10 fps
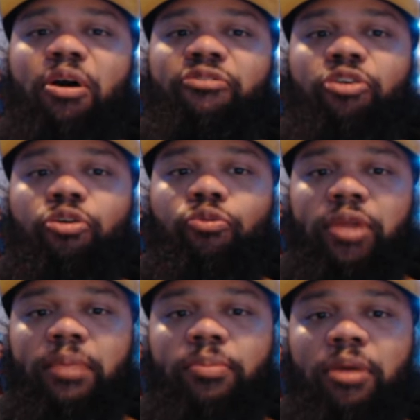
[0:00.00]
of
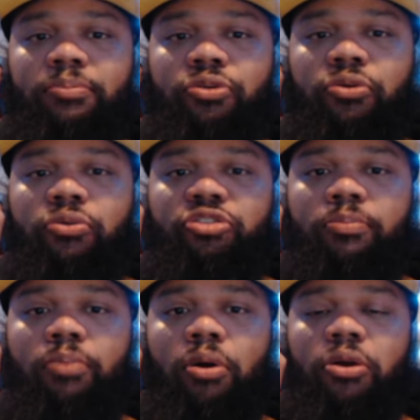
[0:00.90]
Kareem
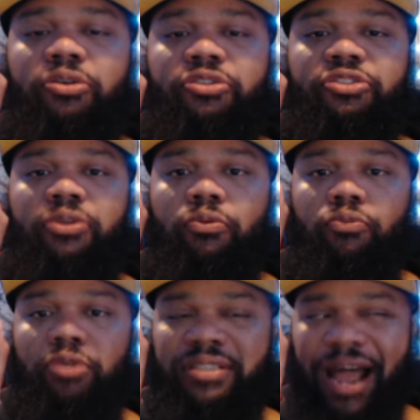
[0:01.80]
Abdul-Jabbar's
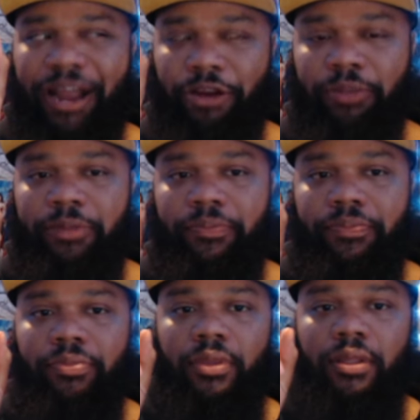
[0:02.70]
retirement,
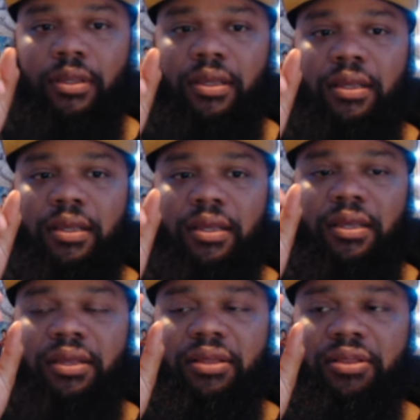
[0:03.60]

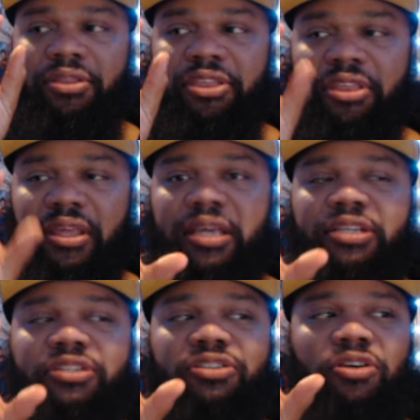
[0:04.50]

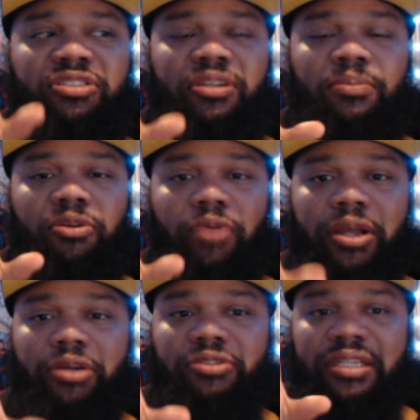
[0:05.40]
these are some of the
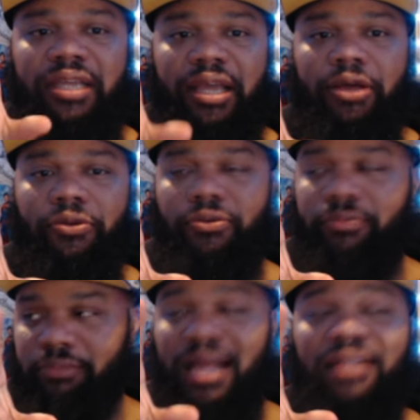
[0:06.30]
records he held.
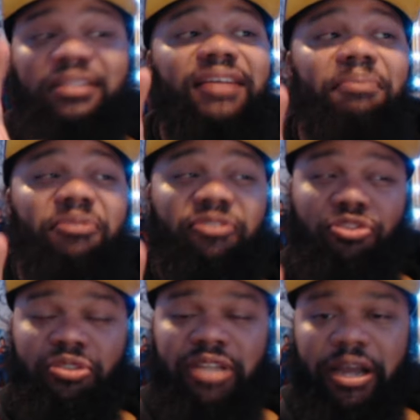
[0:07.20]
At the time of
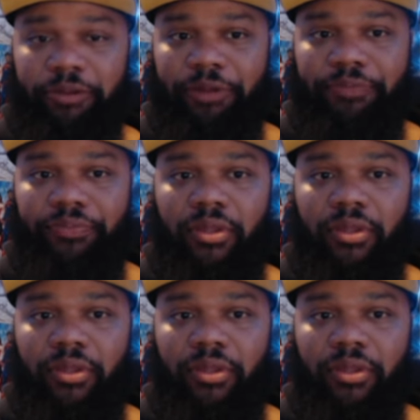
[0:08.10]
his retirement,